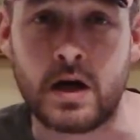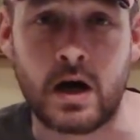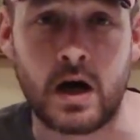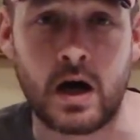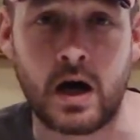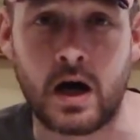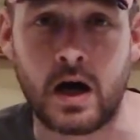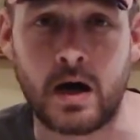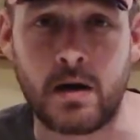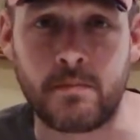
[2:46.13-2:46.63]

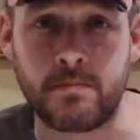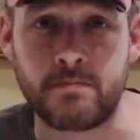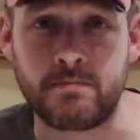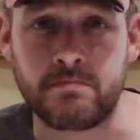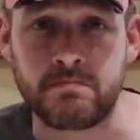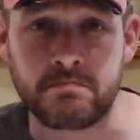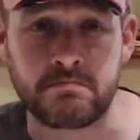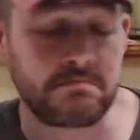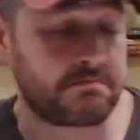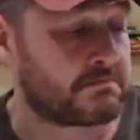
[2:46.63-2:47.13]

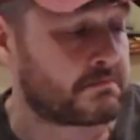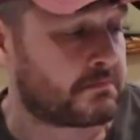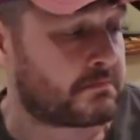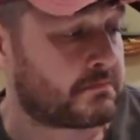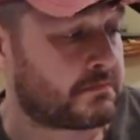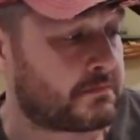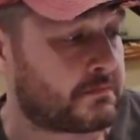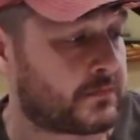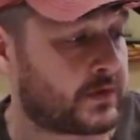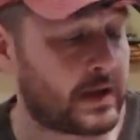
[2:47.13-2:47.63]

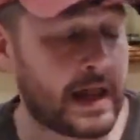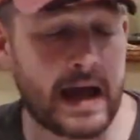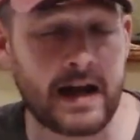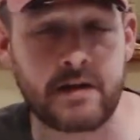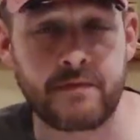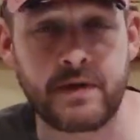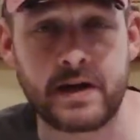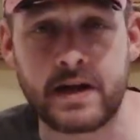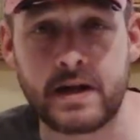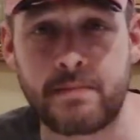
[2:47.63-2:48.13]
For lack
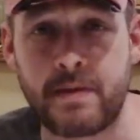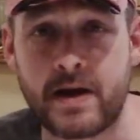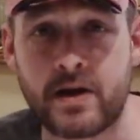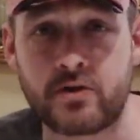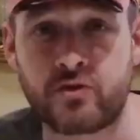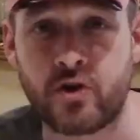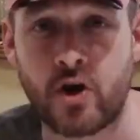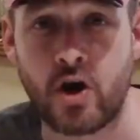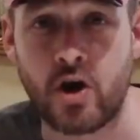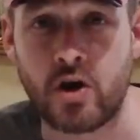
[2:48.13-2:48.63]
of any better
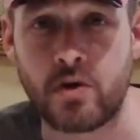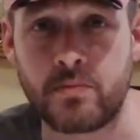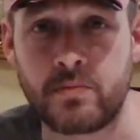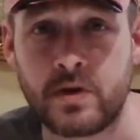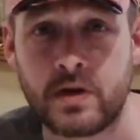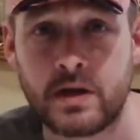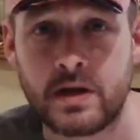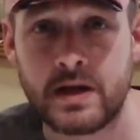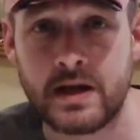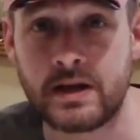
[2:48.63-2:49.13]
term,
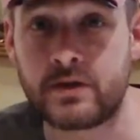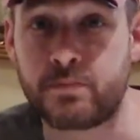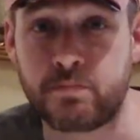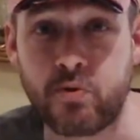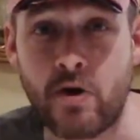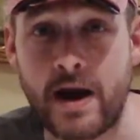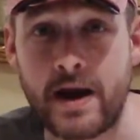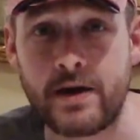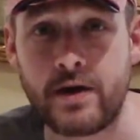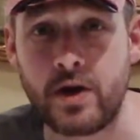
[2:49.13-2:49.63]
it's
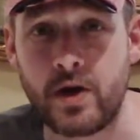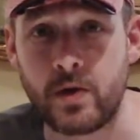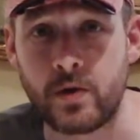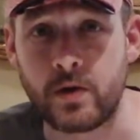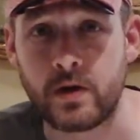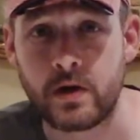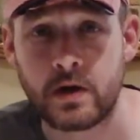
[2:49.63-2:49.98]
brand new.